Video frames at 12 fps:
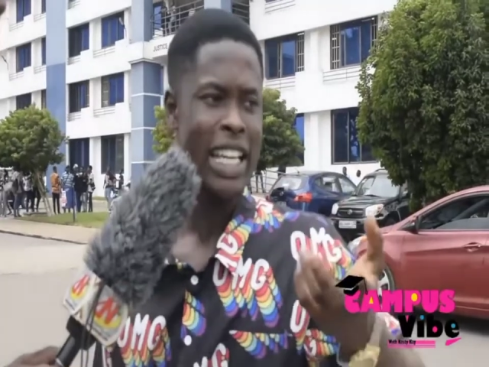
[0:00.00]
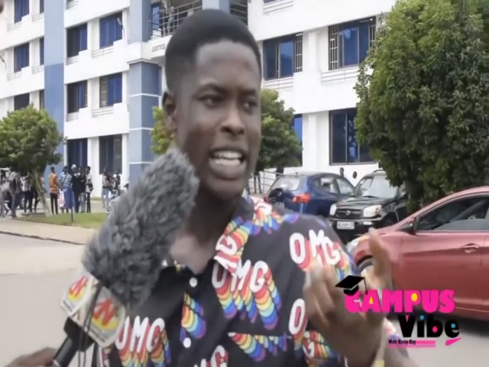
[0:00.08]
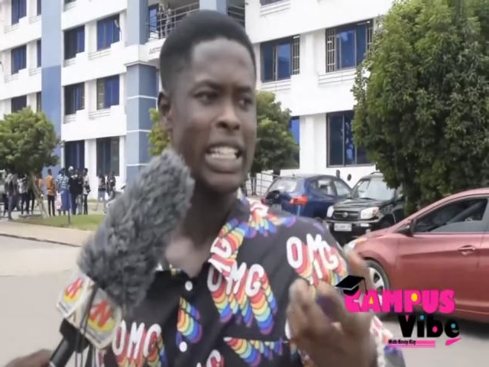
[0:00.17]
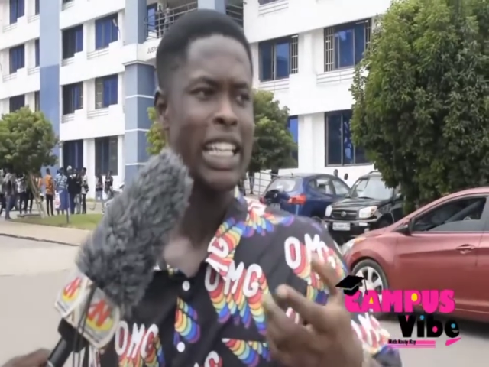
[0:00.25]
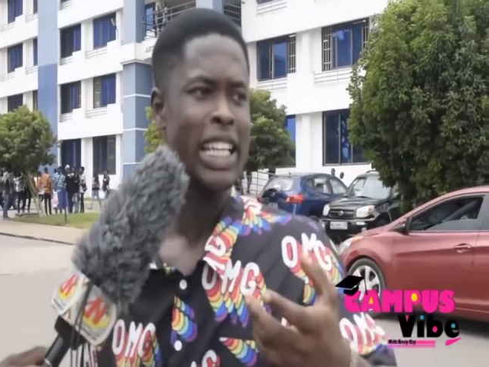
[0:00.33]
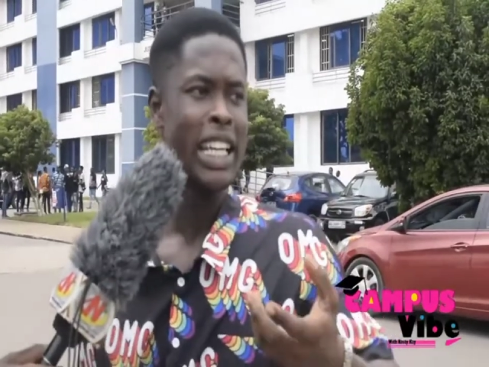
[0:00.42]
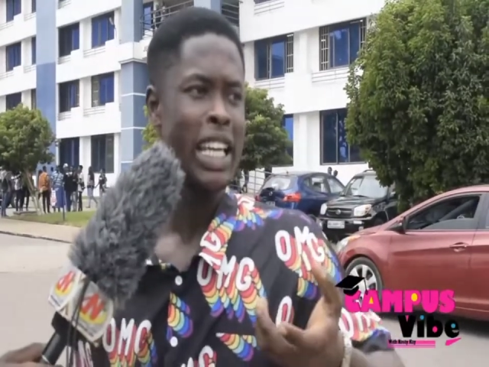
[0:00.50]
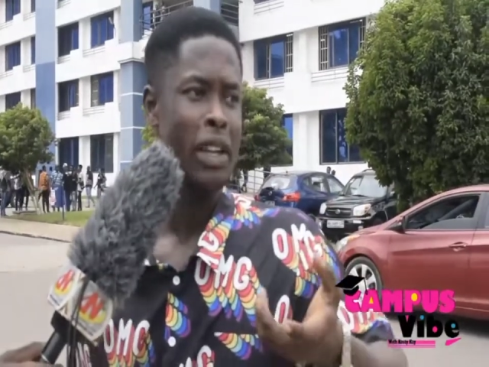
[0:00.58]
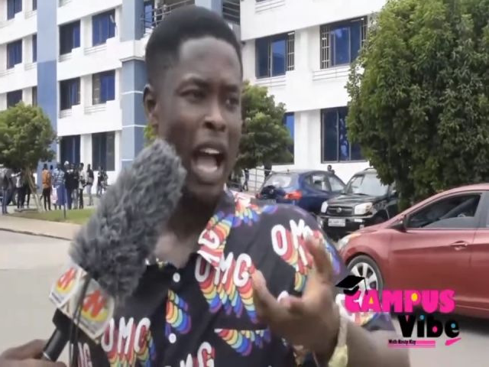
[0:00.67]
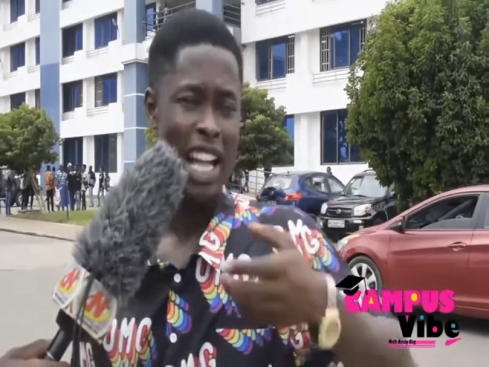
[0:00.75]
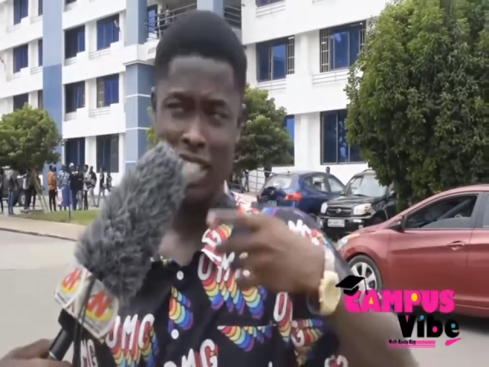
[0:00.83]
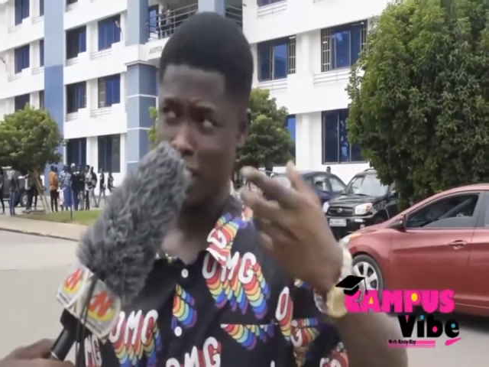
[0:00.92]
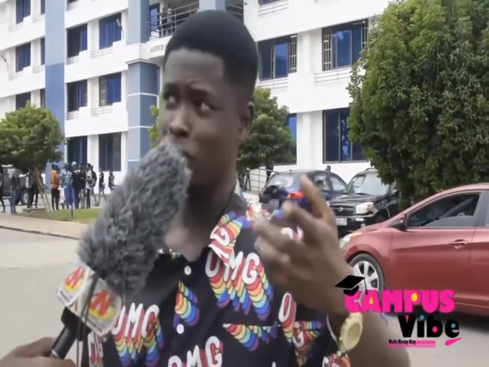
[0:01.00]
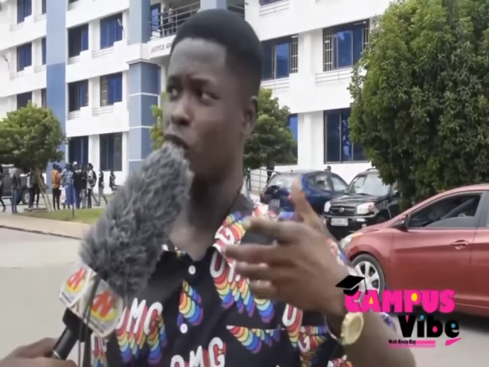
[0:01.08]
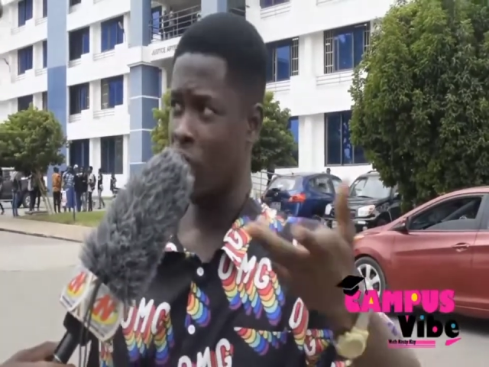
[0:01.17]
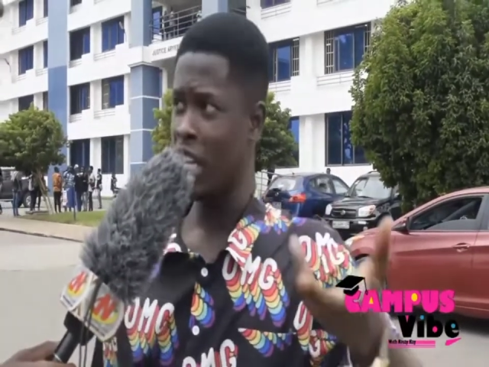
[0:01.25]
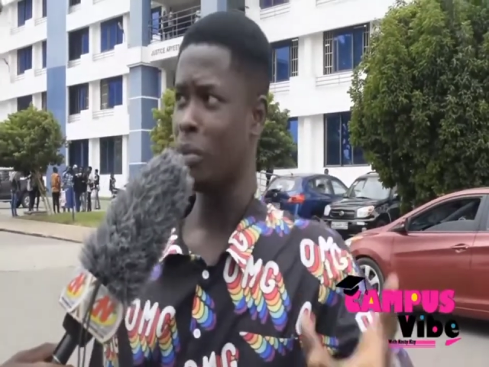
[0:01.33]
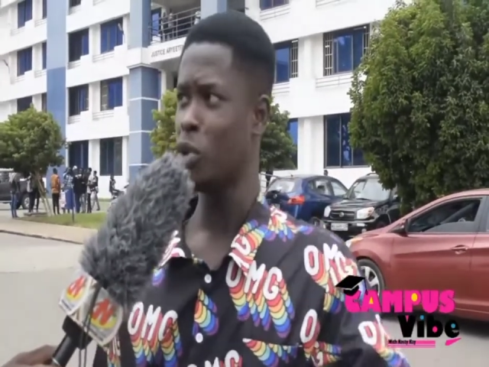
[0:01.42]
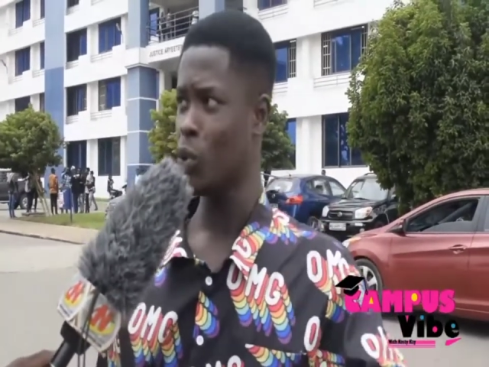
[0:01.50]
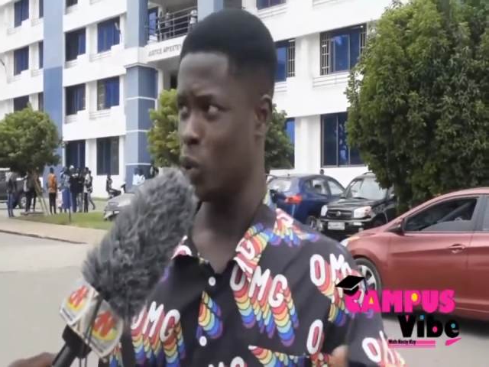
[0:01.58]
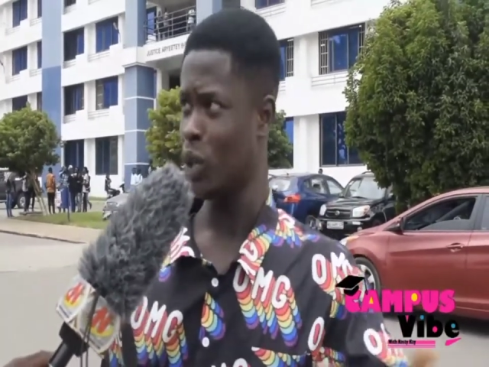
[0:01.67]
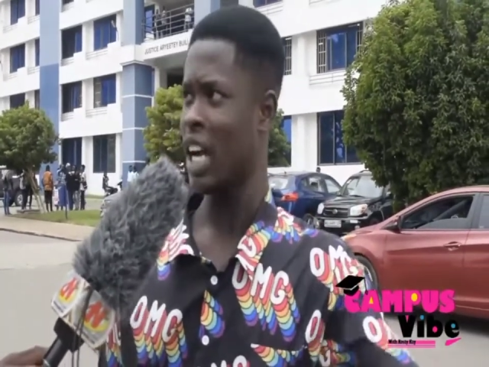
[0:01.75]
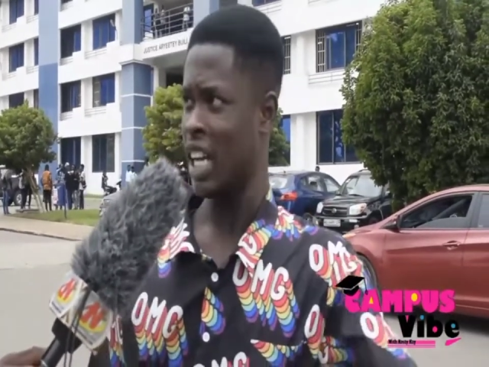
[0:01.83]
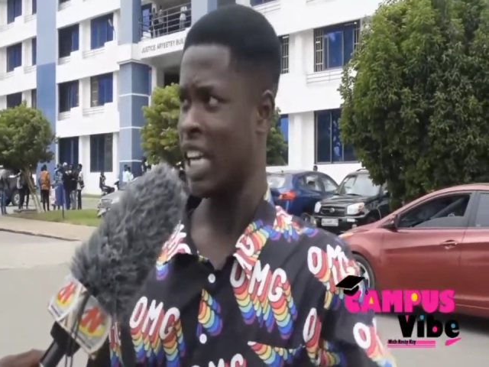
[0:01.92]
and achieve your aim,
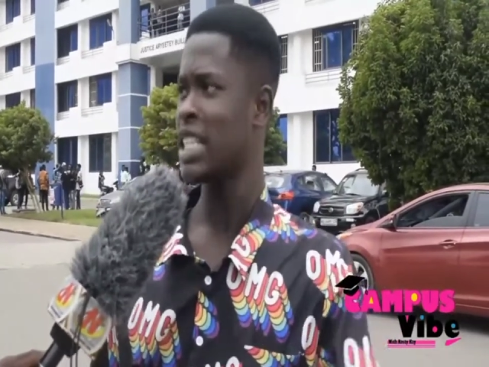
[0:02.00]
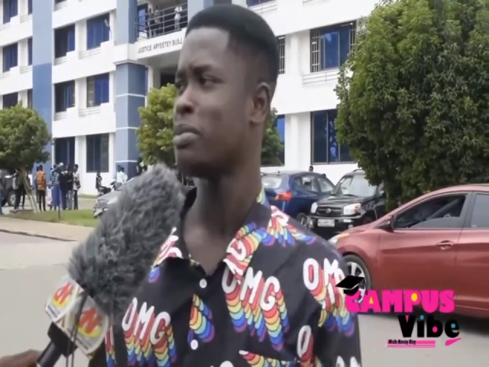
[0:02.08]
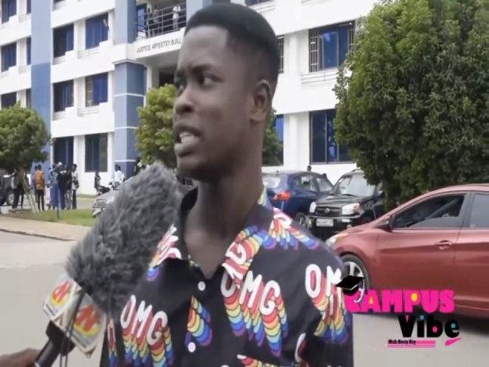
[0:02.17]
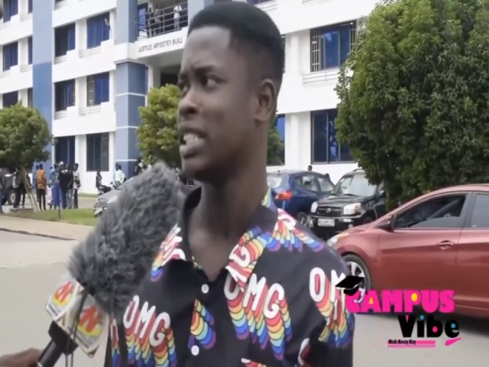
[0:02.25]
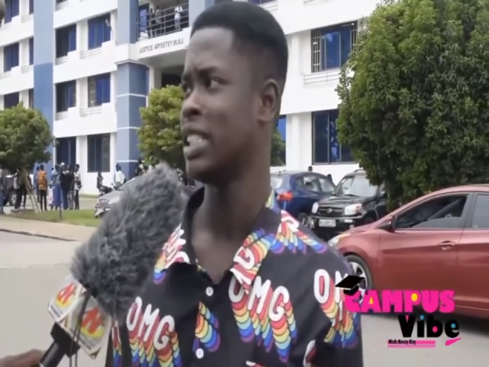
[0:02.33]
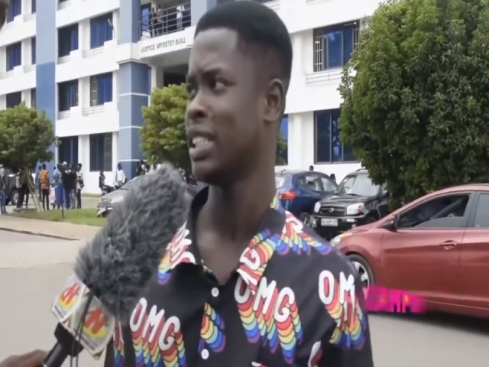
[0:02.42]
you can get money.